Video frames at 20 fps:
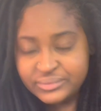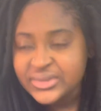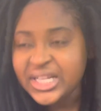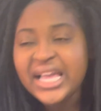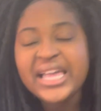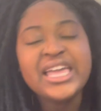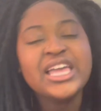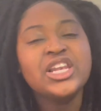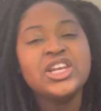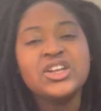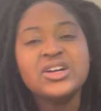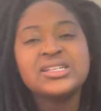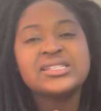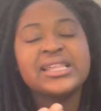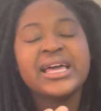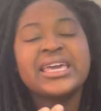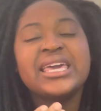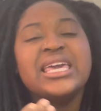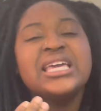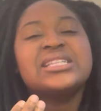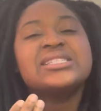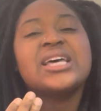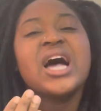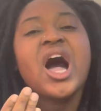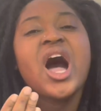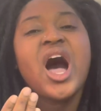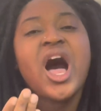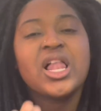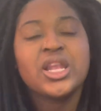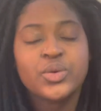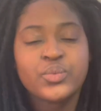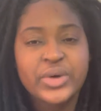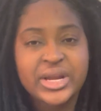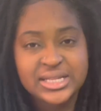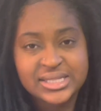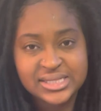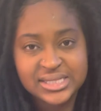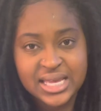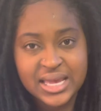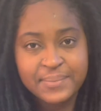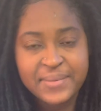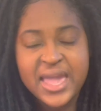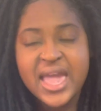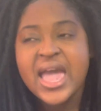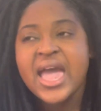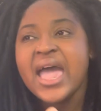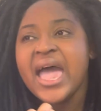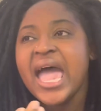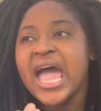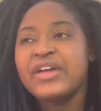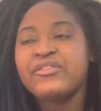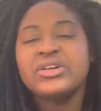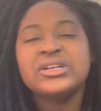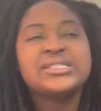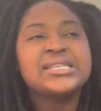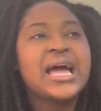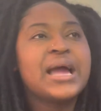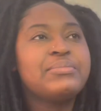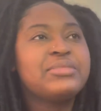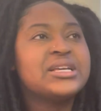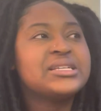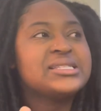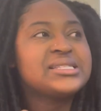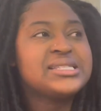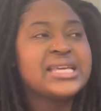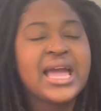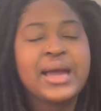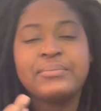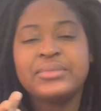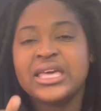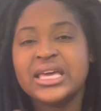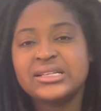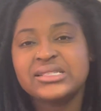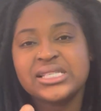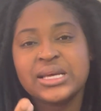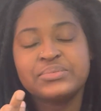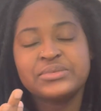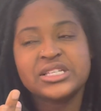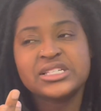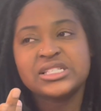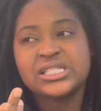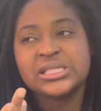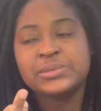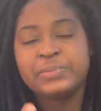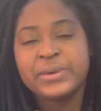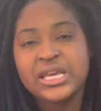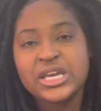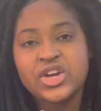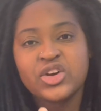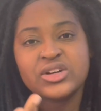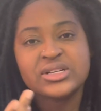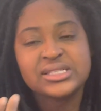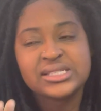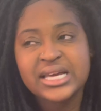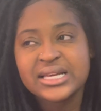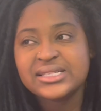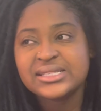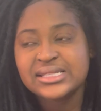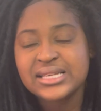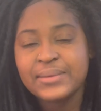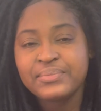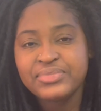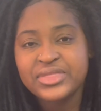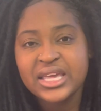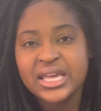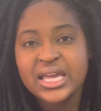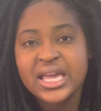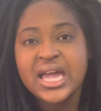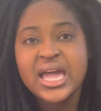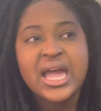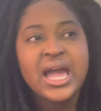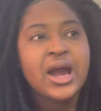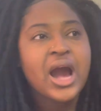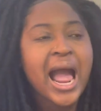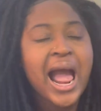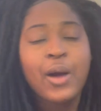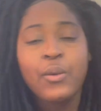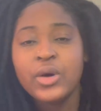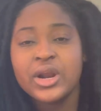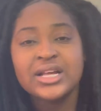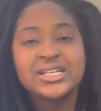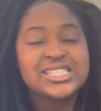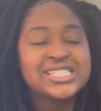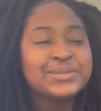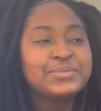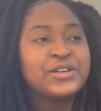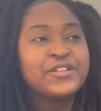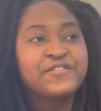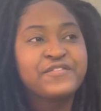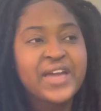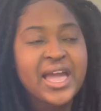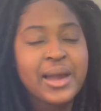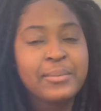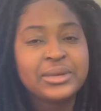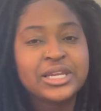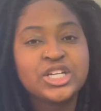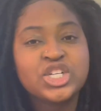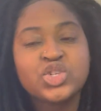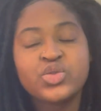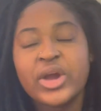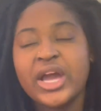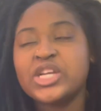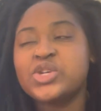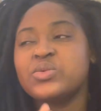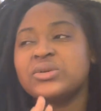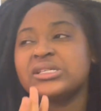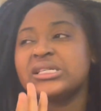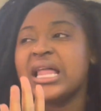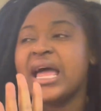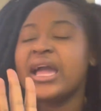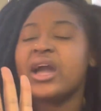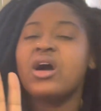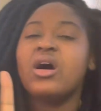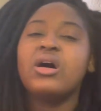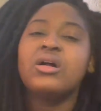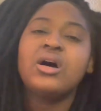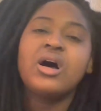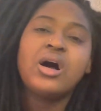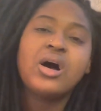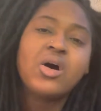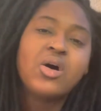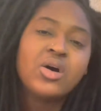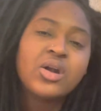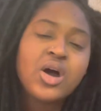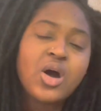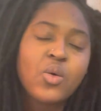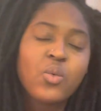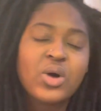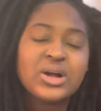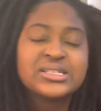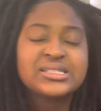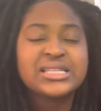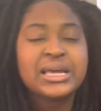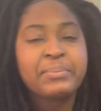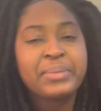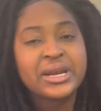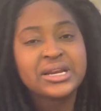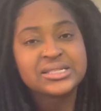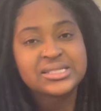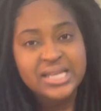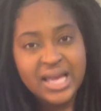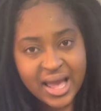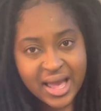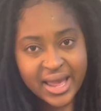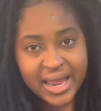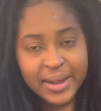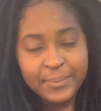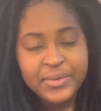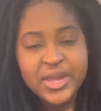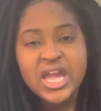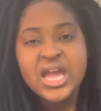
It looks like he tolerates him. Every time that Sam gets up to speak or says something, I want us to be family. Tretch was like, hold on, one step at a time.